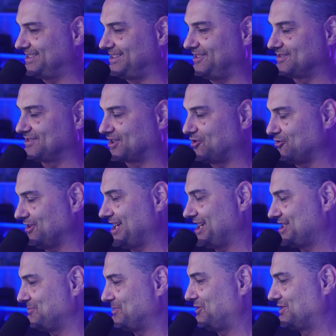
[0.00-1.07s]
there's a
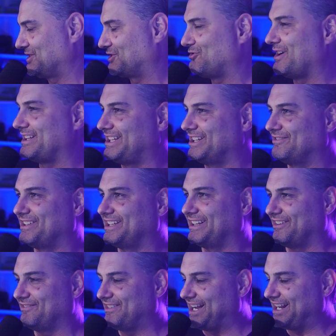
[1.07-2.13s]
correlation between the creativity
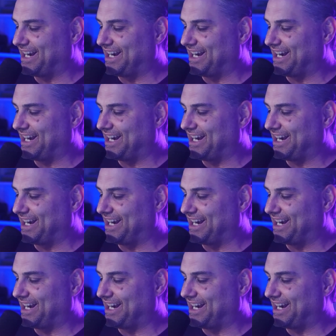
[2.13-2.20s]
of that.